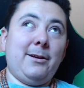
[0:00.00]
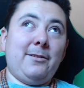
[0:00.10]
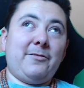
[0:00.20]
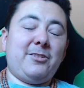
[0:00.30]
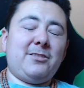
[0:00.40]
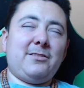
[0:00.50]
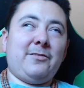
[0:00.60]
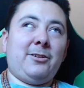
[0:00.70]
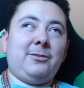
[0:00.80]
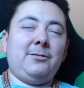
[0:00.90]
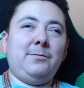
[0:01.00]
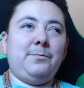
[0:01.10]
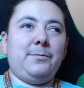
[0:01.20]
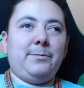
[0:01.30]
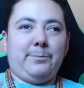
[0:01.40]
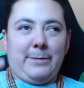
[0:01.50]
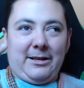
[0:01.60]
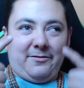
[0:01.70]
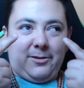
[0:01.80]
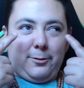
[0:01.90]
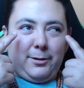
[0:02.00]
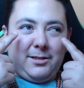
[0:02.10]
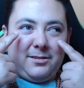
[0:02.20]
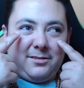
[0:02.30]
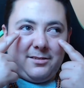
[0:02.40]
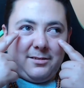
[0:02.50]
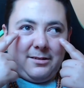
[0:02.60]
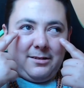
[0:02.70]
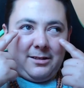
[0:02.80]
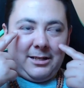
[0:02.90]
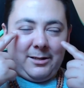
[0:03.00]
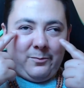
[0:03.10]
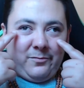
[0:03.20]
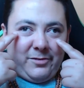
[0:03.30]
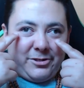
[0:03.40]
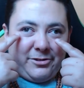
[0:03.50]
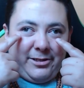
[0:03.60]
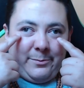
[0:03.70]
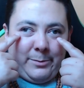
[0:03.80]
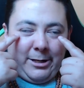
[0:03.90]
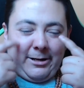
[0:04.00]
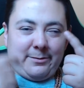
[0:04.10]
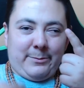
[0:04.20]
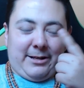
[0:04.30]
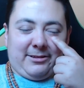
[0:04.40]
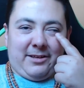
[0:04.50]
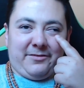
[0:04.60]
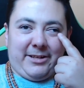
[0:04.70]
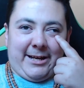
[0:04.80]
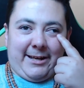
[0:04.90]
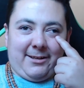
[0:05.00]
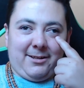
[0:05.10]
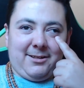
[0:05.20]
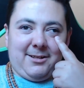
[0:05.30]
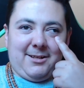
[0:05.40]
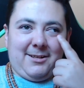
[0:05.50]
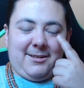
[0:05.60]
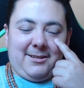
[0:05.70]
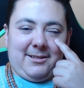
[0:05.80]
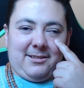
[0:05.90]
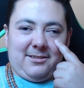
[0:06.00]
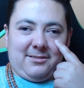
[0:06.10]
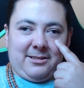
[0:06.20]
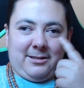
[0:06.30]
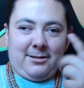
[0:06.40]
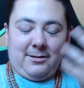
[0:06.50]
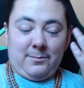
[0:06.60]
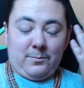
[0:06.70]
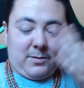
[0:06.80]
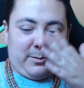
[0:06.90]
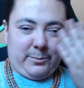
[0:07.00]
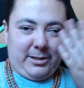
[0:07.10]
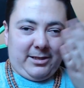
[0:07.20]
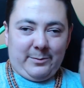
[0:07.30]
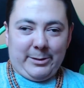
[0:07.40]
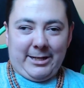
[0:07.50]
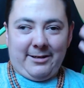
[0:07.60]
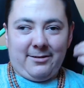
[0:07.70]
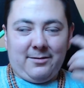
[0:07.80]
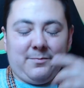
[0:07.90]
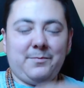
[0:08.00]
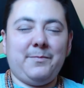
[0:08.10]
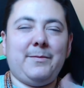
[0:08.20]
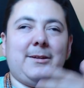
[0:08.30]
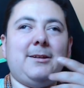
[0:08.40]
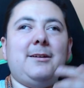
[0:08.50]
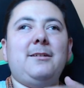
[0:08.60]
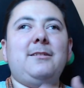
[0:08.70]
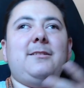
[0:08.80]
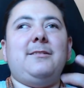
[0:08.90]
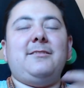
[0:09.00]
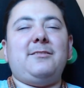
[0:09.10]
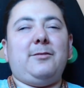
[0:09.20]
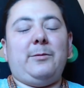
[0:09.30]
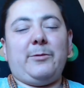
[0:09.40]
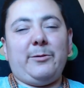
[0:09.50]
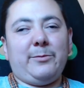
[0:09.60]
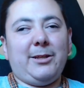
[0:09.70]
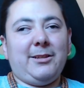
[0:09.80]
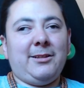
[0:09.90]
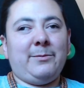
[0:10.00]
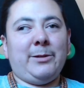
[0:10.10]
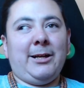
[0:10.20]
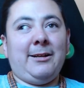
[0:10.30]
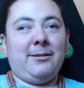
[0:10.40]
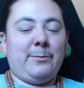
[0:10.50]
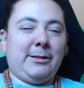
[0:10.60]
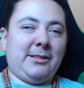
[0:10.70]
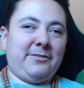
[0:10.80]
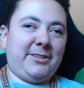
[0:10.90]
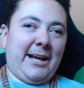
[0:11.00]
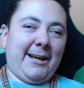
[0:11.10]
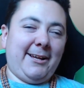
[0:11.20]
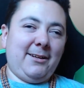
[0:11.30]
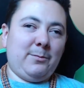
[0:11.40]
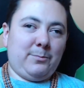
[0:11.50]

First of all, you might have noticed I'm visually impaired. My left eye is completely blind. So I'm completely blind in my left eye.